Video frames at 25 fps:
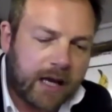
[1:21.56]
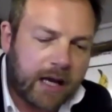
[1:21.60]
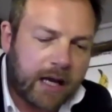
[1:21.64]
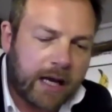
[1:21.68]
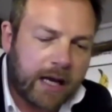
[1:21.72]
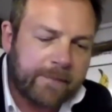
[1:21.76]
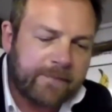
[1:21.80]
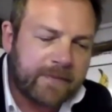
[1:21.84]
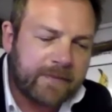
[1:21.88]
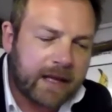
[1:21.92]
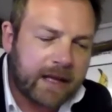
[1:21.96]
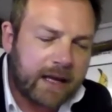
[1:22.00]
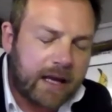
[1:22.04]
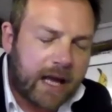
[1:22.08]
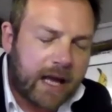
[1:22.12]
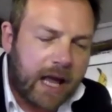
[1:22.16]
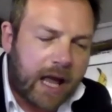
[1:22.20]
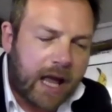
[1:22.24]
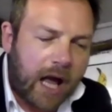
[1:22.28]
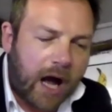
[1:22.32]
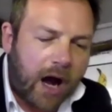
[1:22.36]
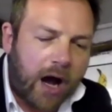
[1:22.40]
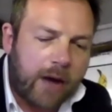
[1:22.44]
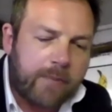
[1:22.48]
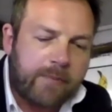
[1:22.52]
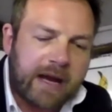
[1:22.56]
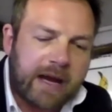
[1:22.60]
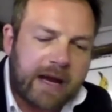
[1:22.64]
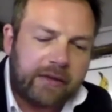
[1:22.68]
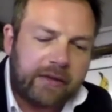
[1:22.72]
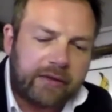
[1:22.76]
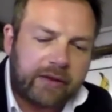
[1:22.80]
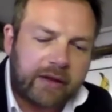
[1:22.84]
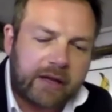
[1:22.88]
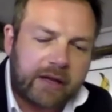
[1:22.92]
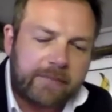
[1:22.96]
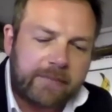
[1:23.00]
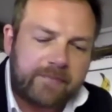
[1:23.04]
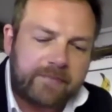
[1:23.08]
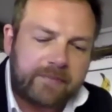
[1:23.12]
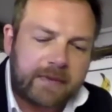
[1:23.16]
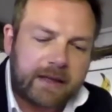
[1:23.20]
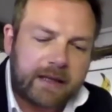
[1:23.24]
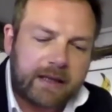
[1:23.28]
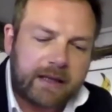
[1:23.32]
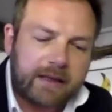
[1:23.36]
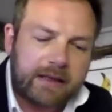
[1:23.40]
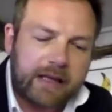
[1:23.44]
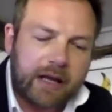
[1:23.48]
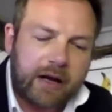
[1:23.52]
I admit that,
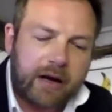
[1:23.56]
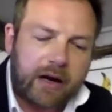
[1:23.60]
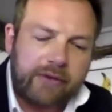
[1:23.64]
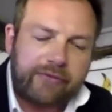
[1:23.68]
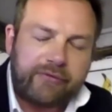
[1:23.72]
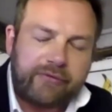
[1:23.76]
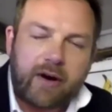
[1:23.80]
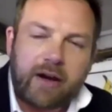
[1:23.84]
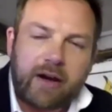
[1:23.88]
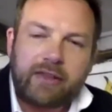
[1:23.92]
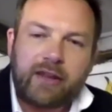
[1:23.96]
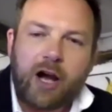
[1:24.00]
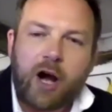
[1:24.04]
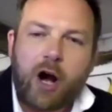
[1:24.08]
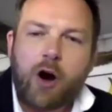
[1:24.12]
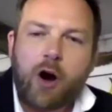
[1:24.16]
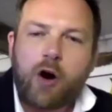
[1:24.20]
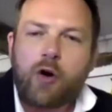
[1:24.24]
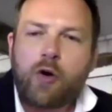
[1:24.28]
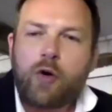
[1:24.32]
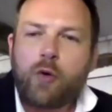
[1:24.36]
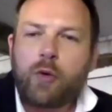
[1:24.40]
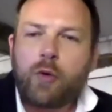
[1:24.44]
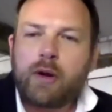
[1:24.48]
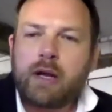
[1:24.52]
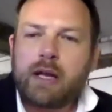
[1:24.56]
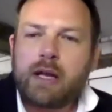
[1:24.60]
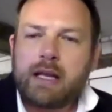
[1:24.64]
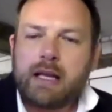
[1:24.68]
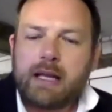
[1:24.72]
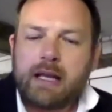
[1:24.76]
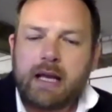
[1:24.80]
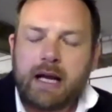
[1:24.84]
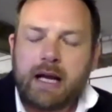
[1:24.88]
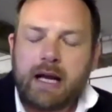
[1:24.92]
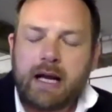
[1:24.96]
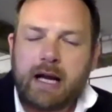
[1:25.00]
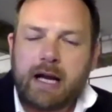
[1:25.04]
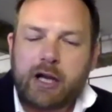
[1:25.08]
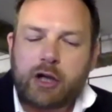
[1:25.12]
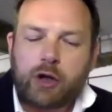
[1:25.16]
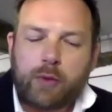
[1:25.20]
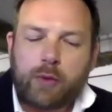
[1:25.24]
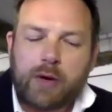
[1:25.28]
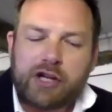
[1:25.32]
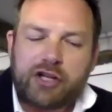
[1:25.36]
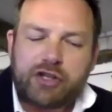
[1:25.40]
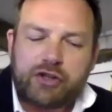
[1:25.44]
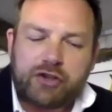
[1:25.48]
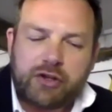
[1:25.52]
you know, I find the whole
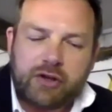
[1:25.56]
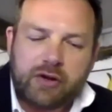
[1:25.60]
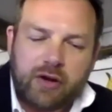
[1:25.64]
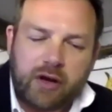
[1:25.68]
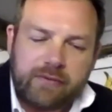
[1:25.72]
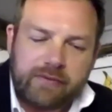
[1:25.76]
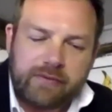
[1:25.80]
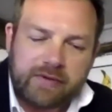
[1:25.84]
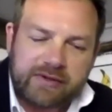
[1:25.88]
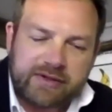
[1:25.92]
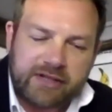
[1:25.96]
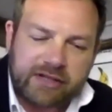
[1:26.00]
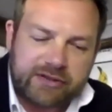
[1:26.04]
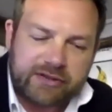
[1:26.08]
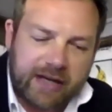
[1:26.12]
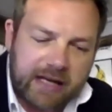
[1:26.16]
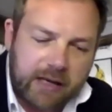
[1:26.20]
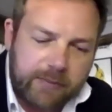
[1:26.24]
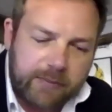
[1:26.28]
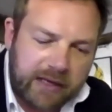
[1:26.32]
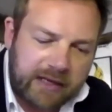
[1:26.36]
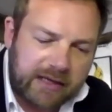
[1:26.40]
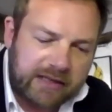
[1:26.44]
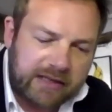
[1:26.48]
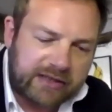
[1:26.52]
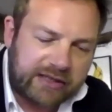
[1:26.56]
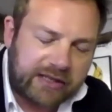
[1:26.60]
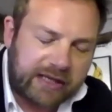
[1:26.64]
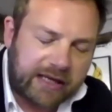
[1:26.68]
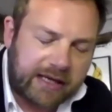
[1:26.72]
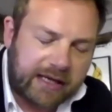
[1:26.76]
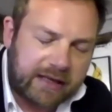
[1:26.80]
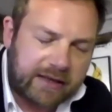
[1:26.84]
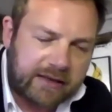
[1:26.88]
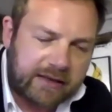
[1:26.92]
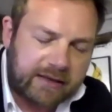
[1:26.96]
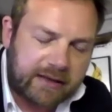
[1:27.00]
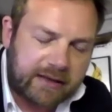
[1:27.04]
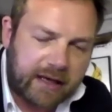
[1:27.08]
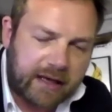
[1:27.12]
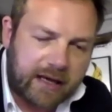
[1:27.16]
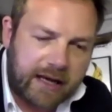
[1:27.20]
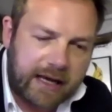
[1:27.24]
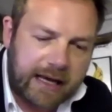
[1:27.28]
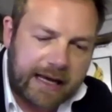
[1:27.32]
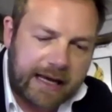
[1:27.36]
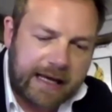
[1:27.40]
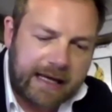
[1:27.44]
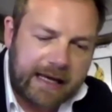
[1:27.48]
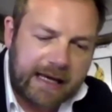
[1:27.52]
question over sustainability and
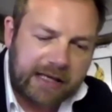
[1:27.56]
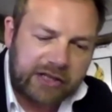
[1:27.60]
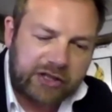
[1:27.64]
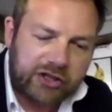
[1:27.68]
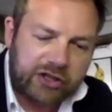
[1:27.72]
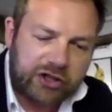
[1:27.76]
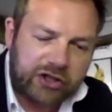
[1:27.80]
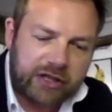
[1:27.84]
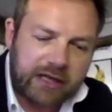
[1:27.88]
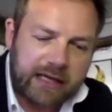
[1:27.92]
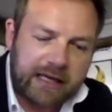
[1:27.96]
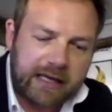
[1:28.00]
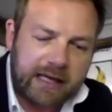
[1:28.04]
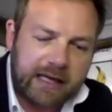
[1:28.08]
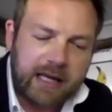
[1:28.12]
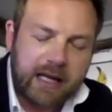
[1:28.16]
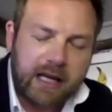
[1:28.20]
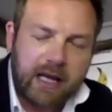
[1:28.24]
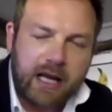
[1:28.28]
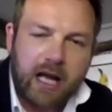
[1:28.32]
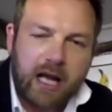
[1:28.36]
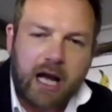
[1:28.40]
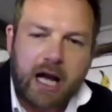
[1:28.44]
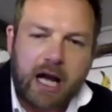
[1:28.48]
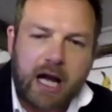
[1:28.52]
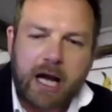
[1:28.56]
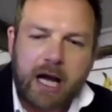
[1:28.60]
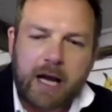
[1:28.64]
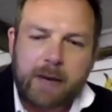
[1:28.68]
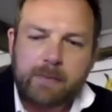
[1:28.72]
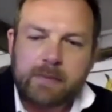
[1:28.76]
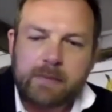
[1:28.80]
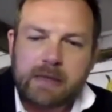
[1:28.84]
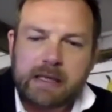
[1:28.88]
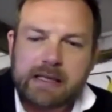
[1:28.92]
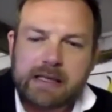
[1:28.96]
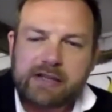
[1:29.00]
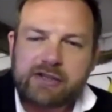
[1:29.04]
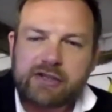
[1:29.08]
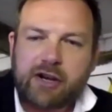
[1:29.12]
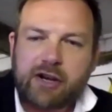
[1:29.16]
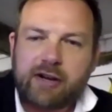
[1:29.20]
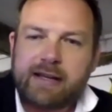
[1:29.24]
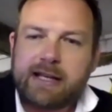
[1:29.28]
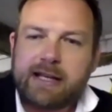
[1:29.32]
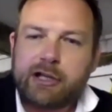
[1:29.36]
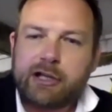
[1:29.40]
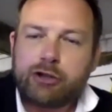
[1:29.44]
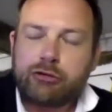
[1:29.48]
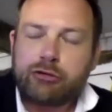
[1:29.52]
ESG
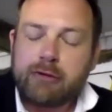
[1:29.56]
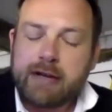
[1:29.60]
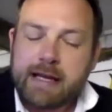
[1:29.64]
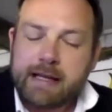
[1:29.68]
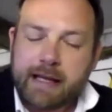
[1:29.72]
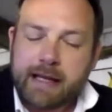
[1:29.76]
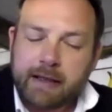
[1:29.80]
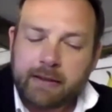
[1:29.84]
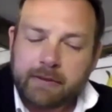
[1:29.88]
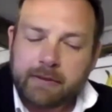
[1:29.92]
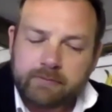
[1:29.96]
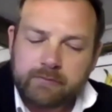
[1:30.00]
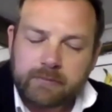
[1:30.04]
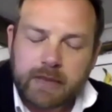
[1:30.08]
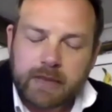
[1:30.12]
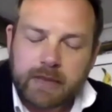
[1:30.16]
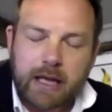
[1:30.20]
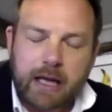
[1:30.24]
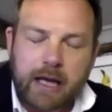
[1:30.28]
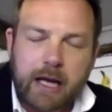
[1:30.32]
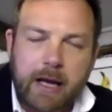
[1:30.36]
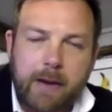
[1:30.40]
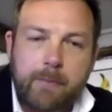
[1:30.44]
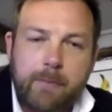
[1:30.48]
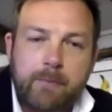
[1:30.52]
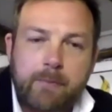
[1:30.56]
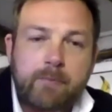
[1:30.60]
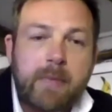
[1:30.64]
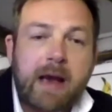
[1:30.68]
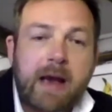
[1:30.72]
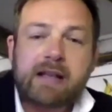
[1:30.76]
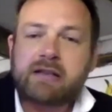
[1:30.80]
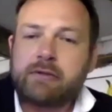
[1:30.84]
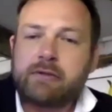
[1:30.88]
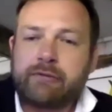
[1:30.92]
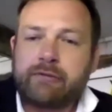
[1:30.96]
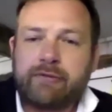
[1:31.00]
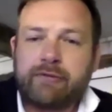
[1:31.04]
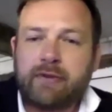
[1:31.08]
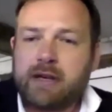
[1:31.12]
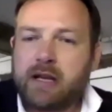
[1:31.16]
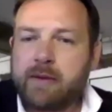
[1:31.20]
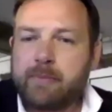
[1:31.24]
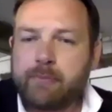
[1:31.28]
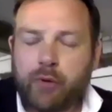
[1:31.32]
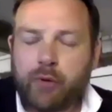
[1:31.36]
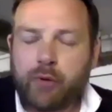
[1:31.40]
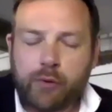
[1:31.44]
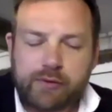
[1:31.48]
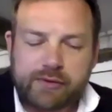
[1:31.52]
certainly intriguing, massively
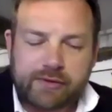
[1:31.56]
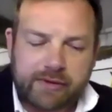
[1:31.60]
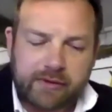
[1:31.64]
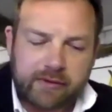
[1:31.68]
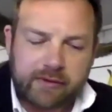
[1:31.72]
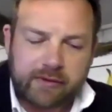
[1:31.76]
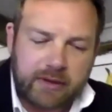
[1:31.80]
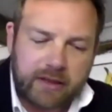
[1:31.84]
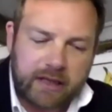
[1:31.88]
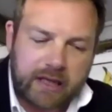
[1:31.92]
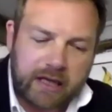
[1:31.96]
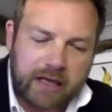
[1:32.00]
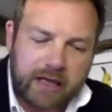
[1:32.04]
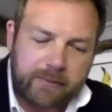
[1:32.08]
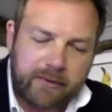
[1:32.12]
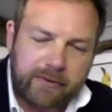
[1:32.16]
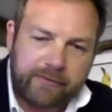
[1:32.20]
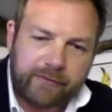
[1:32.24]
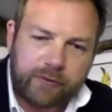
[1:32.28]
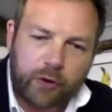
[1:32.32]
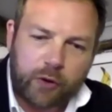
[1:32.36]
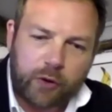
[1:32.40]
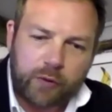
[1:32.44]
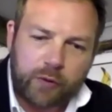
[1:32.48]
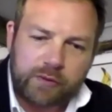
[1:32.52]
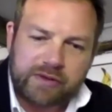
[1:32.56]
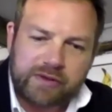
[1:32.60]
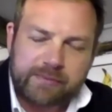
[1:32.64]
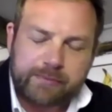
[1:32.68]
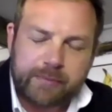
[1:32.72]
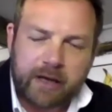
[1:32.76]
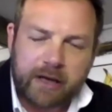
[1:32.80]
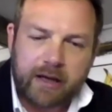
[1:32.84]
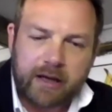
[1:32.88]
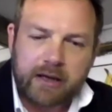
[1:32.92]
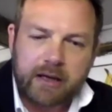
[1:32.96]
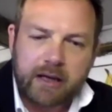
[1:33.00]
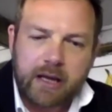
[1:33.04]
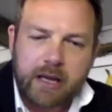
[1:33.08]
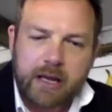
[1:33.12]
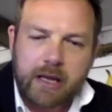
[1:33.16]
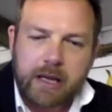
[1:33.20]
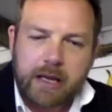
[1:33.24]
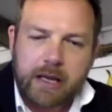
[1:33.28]
important, of course, but